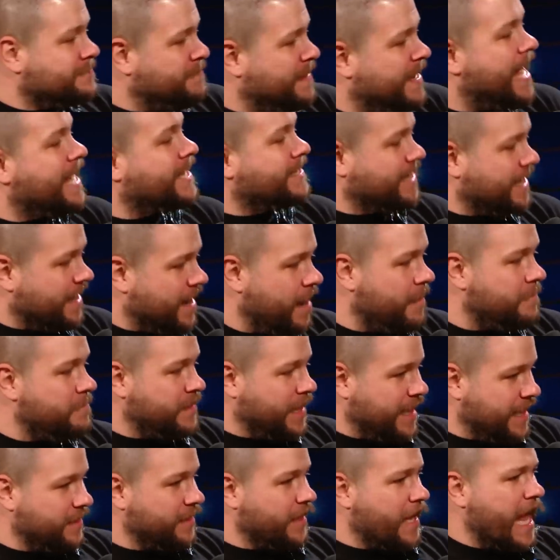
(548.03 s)
been acting up
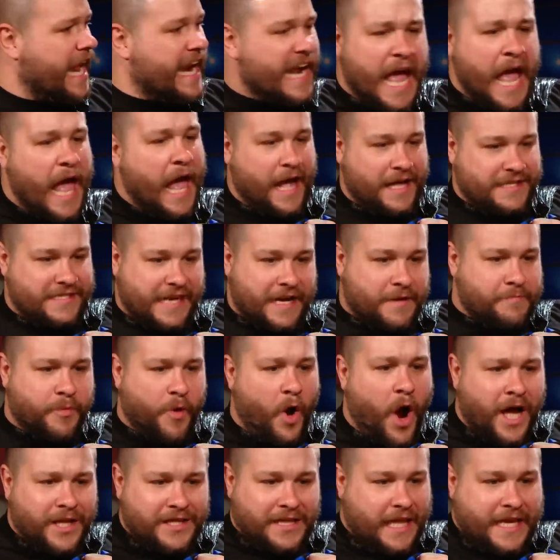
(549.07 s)
lately, and it's like
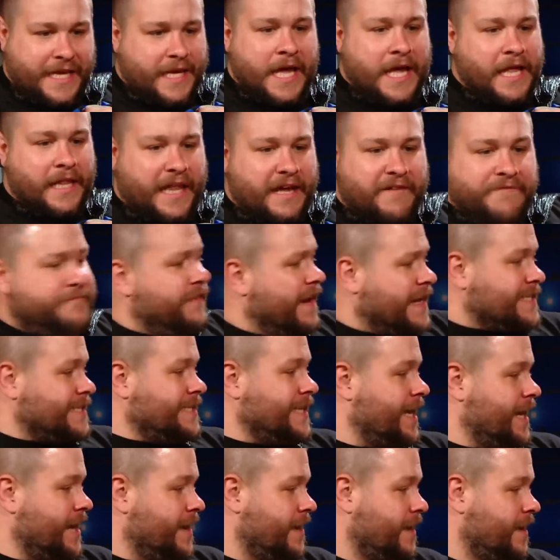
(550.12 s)
Braun, like fixed
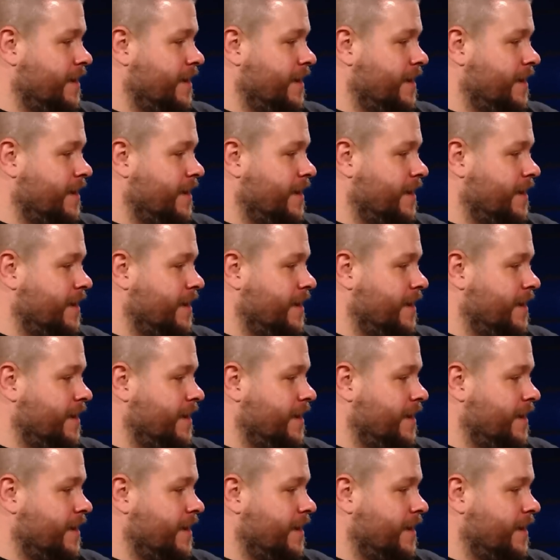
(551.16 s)
it.